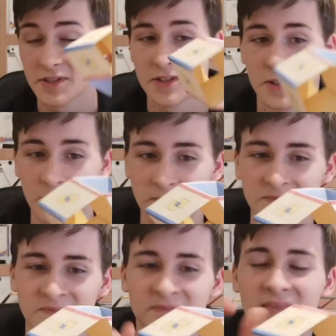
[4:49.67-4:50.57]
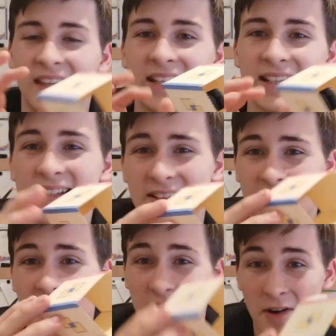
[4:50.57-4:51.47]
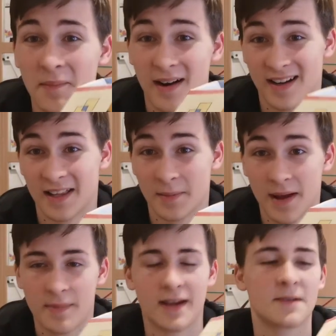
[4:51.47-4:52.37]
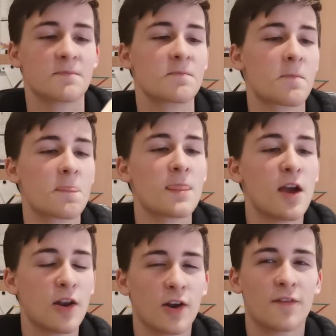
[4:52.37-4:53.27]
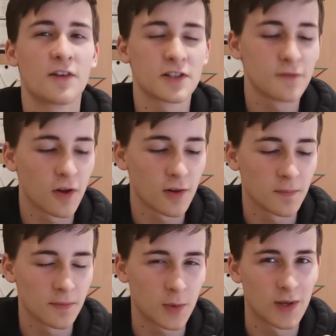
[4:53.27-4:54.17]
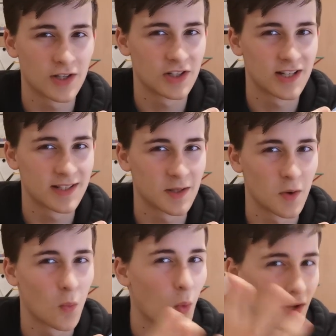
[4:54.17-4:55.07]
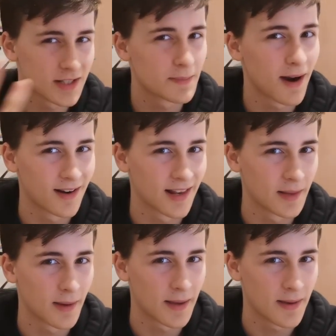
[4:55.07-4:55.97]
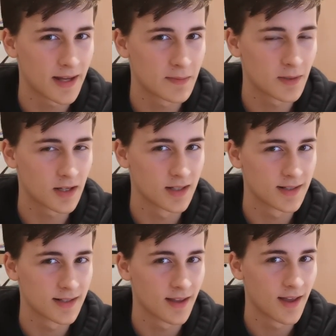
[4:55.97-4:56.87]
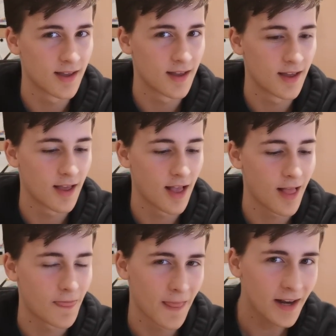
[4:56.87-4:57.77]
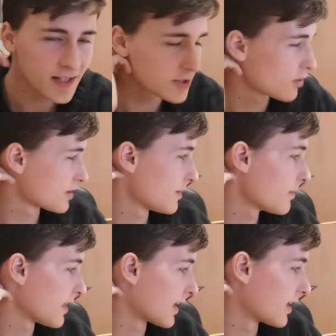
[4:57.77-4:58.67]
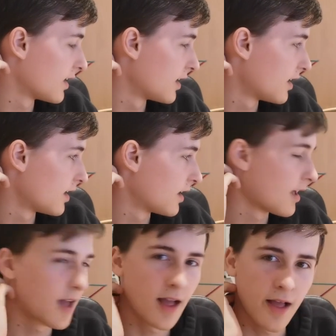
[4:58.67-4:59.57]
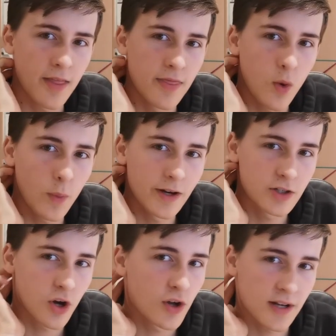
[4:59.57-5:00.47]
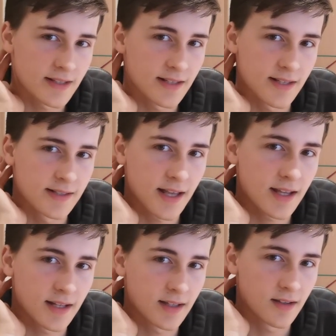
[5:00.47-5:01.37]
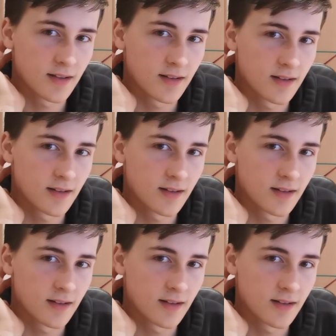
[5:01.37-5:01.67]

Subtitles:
So, this is a flip-flop parallelepiped. Now, first of all, the question is, what is a parallelepiped? Because that is not something that we are taught as a society.